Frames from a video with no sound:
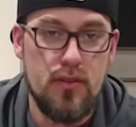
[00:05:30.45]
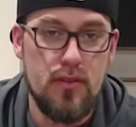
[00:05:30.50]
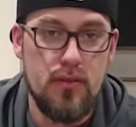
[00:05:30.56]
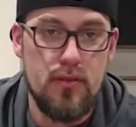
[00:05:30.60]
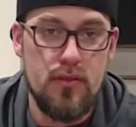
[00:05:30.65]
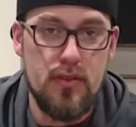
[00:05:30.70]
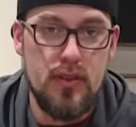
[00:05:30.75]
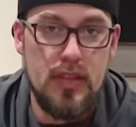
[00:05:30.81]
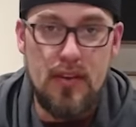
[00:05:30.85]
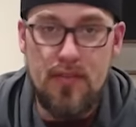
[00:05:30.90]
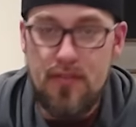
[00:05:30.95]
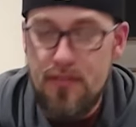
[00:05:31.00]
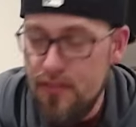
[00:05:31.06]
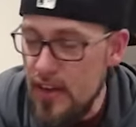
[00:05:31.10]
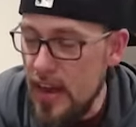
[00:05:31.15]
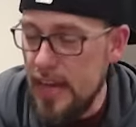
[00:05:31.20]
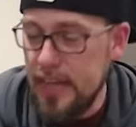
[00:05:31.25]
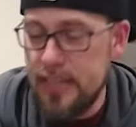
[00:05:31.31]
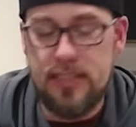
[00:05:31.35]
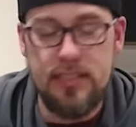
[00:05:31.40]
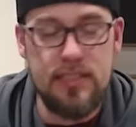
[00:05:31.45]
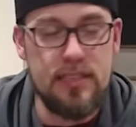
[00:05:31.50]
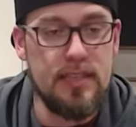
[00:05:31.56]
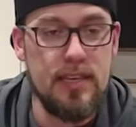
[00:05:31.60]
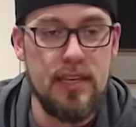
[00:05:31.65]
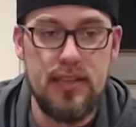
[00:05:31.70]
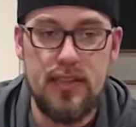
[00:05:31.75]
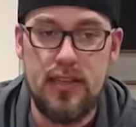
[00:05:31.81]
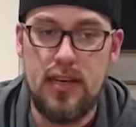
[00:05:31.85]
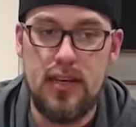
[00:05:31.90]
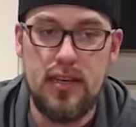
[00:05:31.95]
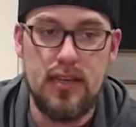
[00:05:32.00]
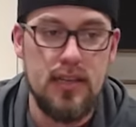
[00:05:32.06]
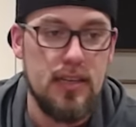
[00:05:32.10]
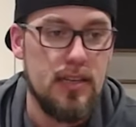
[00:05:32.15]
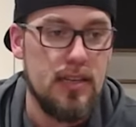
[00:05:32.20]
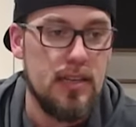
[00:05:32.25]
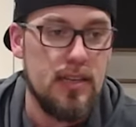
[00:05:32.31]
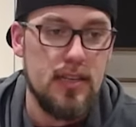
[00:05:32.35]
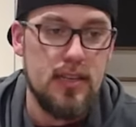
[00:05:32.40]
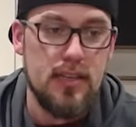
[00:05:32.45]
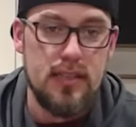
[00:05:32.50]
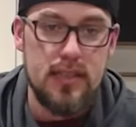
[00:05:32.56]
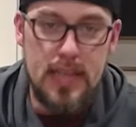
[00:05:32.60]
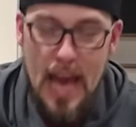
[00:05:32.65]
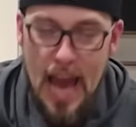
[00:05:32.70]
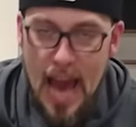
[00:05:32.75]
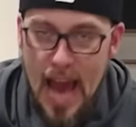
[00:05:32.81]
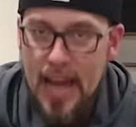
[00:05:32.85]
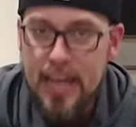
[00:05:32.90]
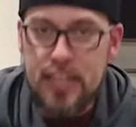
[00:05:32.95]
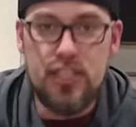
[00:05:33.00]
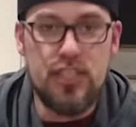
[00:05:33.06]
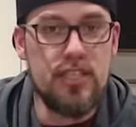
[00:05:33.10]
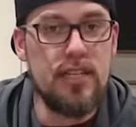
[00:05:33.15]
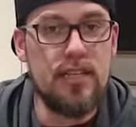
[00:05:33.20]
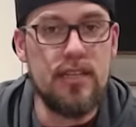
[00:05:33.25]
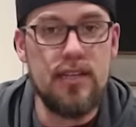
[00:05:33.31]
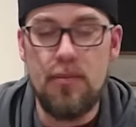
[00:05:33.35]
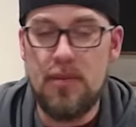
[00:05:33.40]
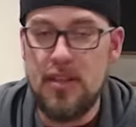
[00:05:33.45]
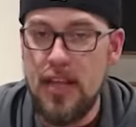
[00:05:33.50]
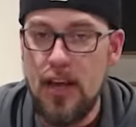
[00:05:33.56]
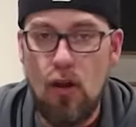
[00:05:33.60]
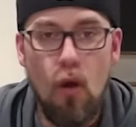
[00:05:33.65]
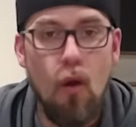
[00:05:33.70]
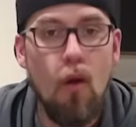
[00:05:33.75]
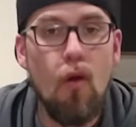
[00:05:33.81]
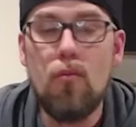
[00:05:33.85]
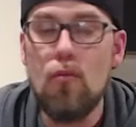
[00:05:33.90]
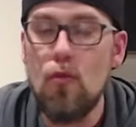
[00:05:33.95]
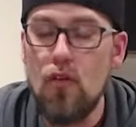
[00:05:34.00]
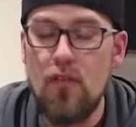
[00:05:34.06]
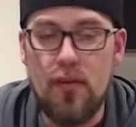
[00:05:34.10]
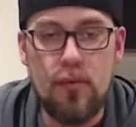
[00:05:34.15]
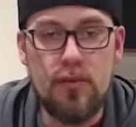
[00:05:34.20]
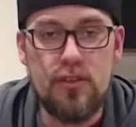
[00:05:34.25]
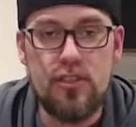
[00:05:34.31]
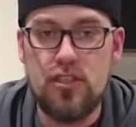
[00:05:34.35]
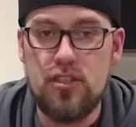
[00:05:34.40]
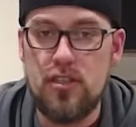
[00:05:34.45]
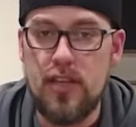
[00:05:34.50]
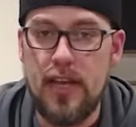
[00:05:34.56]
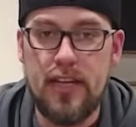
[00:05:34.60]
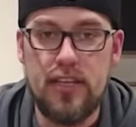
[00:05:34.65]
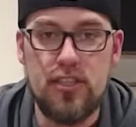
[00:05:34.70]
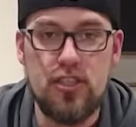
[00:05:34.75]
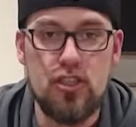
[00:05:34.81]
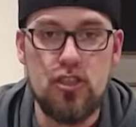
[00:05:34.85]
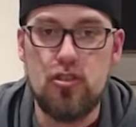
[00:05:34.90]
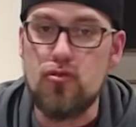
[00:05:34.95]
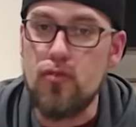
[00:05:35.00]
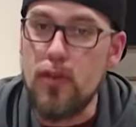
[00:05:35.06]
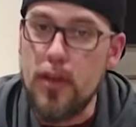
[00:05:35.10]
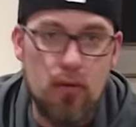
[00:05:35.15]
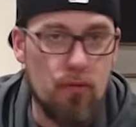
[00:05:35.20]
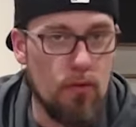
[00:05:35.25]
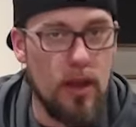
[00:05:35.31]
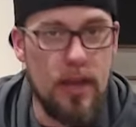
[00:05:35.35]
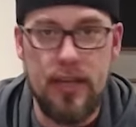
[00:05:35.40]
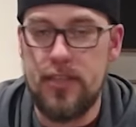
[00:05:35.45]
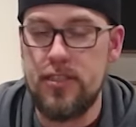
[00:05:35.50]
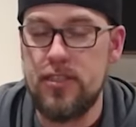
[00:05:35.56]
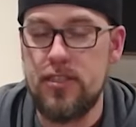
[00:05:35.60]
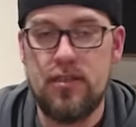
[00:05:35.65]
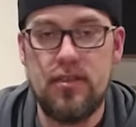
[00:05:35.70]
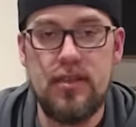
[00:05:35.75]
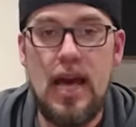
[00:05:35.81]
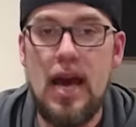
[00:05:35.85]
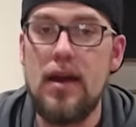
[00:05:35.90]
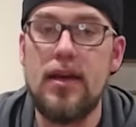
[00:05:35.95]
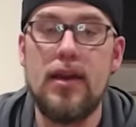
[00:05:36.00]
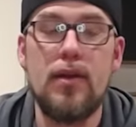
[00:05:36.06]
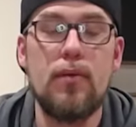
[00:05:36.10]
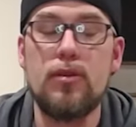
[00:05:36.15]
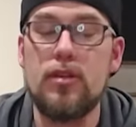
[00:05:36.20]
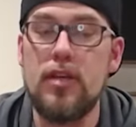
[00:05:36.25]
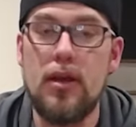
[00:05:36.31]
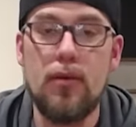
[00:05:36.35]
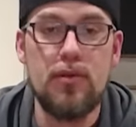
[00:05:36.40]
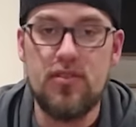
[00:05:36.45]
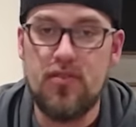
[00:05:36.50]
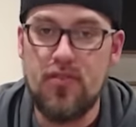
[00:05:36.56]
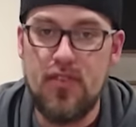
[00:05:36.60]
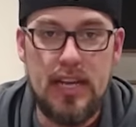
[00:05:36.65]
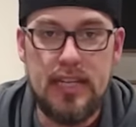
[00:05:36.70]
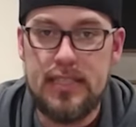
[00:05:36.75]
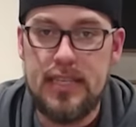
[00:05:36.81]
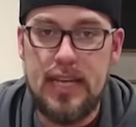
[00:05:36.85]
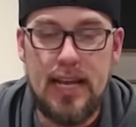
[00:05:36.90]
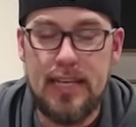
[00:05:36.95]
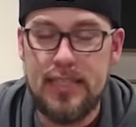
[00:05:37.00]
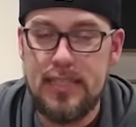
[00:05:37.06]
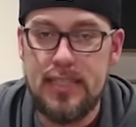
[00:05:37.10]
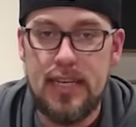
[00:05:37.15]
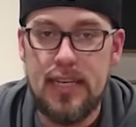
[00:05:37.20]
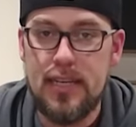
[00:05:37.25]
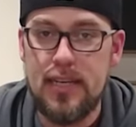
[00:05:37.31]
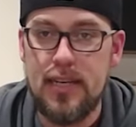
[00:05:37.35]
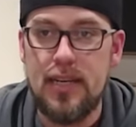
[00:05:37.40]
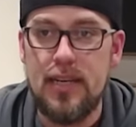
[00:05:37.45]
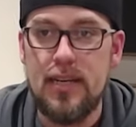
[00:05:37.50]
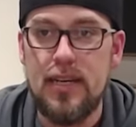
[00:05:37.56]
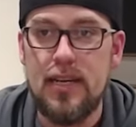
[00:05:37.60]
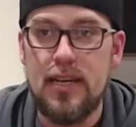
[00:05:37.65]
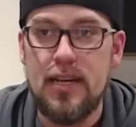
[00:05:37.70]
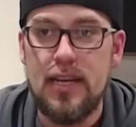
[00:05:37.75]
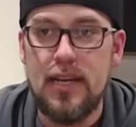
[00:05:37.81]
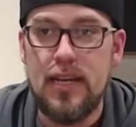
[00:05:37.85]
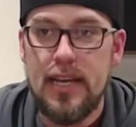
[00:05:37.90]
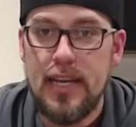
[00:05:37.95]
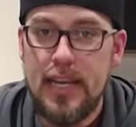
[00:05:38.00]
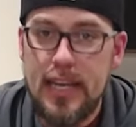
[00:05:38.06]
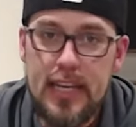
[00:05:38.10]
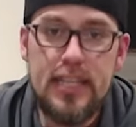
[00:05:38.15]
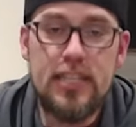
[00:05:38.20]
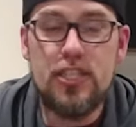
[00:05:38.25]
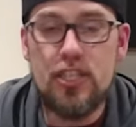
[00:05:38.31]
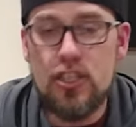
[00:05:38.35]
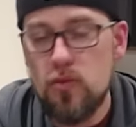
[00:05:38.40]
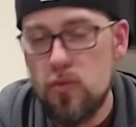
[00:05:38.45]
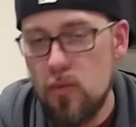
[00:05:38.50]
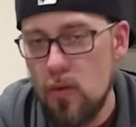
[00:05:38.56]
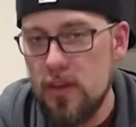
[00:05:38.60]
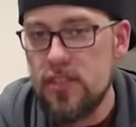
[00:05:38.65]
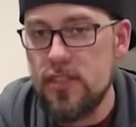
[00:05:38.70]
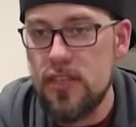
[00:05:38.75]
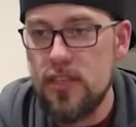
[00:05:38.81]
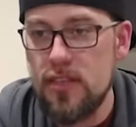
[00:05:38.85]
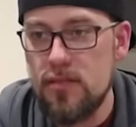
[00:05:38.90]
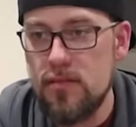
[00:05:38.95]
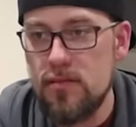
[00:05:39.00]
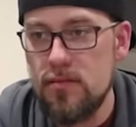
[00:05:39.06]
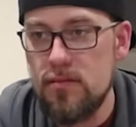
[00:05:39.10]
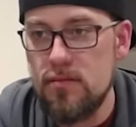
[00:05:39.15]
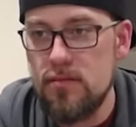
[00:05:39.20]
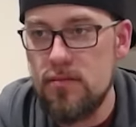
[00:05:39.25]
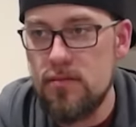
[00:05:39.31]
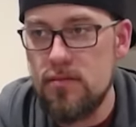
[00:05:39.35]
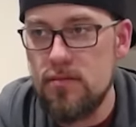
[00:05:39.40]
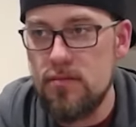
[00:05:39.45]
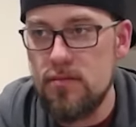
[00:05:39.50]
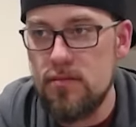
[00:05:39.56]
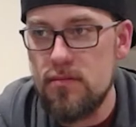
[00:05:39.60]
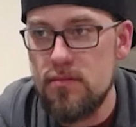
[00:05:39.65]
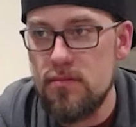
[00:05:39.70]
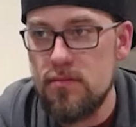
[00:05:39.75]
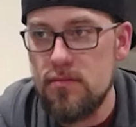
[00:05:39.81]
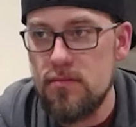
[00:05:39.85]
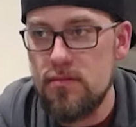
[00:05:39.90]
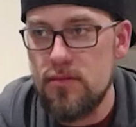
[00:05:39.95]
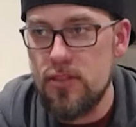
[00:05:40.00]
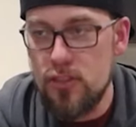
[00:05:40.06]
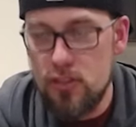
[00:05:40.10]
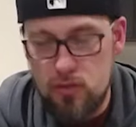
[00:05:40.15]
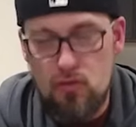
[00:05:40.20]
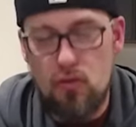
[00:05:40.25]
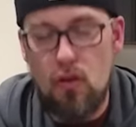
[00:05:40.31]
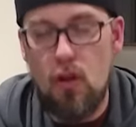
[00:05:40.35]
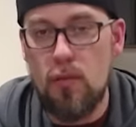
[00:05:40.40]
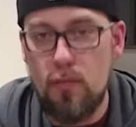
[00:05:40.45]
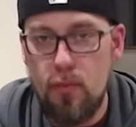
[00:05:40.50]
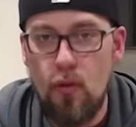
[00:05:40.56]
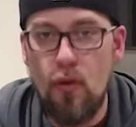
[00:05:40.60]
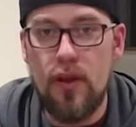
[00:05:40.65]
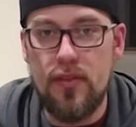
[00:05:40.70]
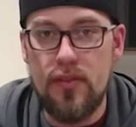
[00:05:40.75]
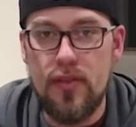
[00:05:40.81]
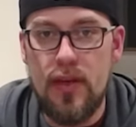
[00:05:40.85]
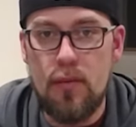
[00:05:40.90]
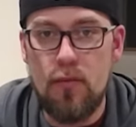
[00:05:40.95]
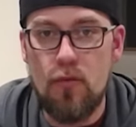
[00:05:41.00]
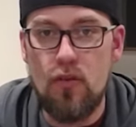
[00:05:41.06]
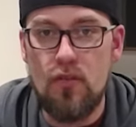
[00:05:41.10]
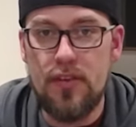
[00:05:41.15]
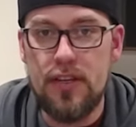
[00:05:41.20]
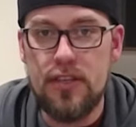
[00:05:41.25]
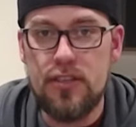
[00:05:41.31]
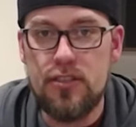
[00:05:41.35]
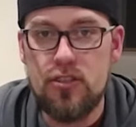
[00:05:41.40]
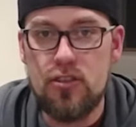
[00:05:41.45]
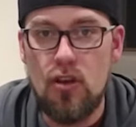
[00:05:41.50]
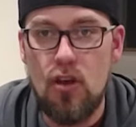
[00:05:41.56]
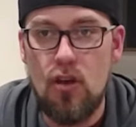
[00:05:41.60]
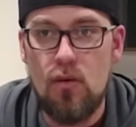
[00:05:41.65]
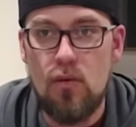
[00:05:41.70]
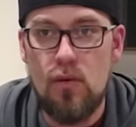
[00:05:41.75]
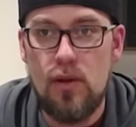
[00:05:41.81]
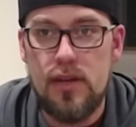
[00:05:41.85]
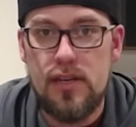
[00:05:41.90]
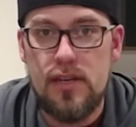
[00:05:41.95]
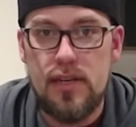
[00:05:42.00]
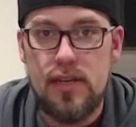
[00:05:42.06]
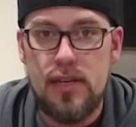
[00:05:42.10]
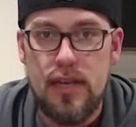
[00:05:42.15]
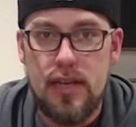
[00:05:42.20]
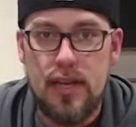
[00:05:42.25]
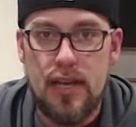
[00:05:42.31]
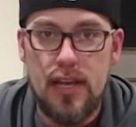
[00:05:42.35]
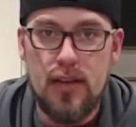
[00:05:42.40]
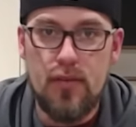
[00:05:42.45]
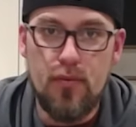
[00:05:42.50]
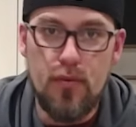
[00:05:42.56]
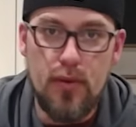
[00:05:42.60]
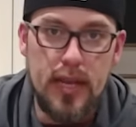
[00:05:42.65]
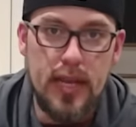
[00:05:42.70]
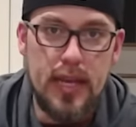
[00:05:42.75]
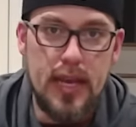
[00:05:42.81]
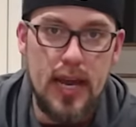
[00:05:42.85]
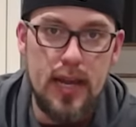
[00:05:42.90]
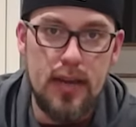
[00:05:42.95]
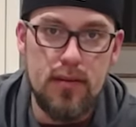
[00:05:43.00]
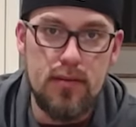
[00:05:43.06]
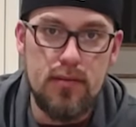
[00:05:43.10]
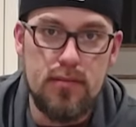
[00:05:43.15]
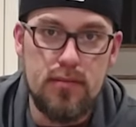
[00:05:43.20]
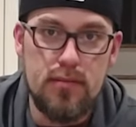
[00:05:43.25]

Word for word: the effects, the the the action. I mean, that whole movie was just like a street race. That it, it was fantastic. He just wasn't the strong point in that movie. So if we get